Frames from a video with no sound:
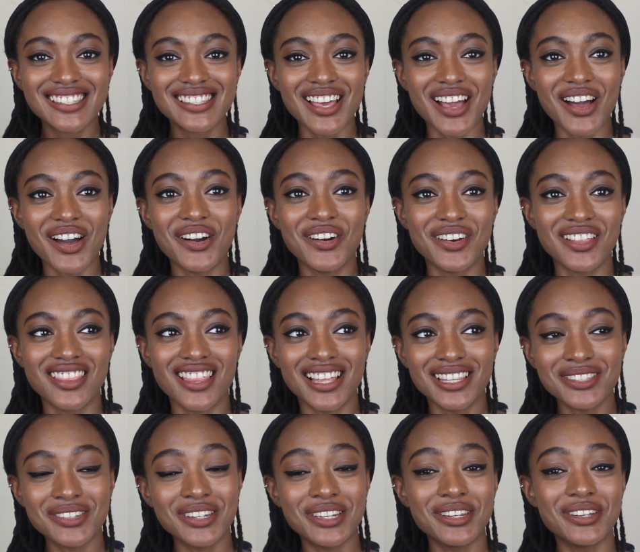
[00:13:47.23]
So
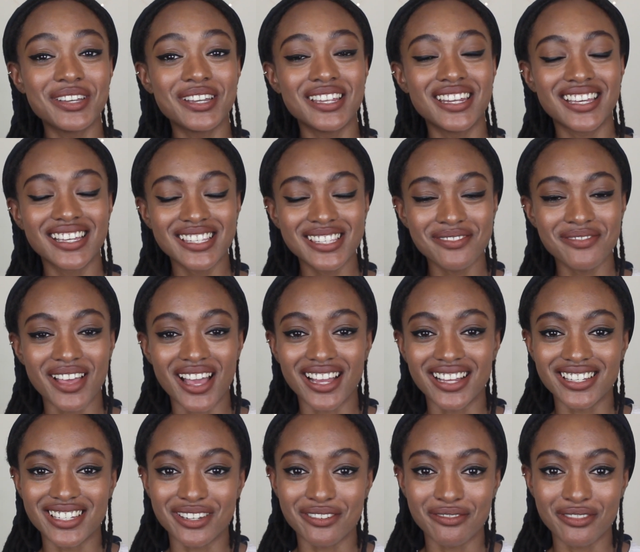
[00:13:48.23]
that's what you can
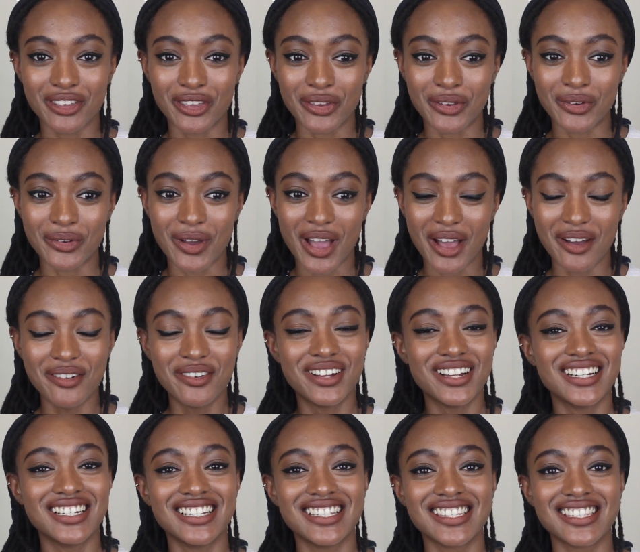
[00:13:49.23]
expect if you
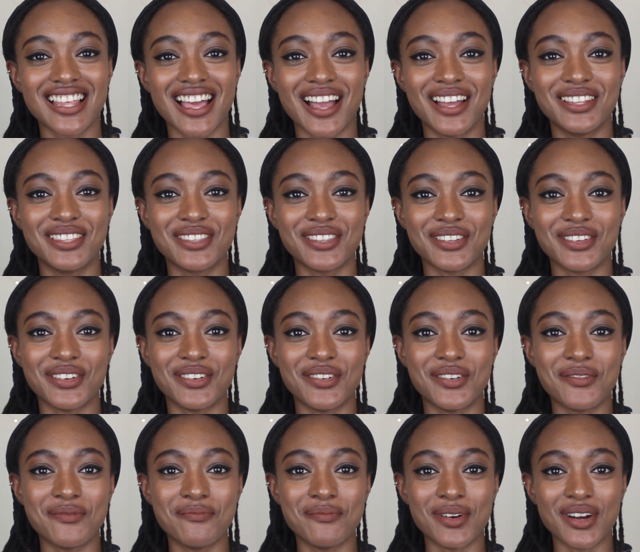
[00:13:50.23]
ever decide
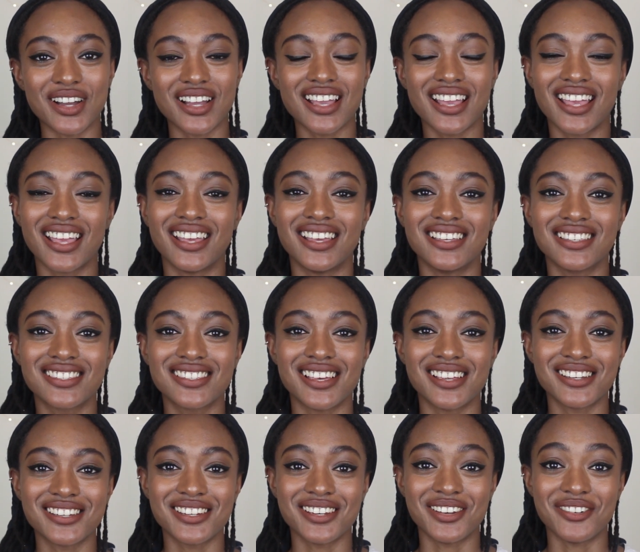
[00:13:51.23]
to book a
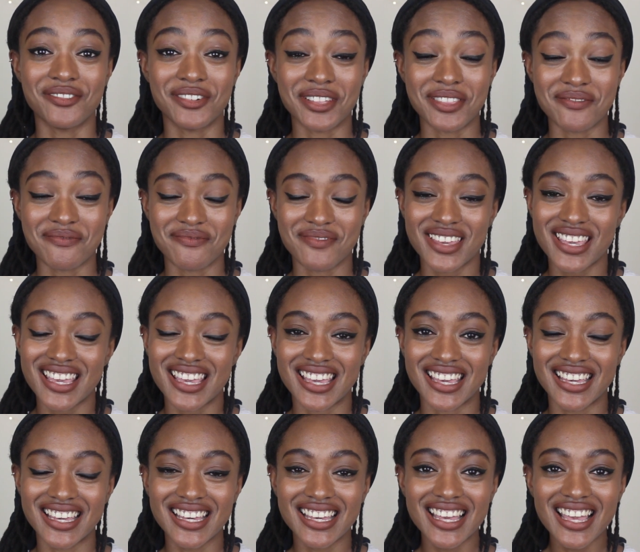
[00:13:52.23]
session with
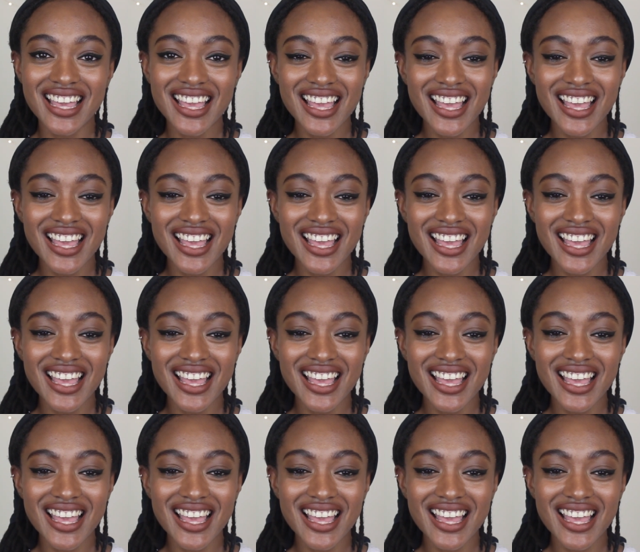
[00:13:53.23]
me.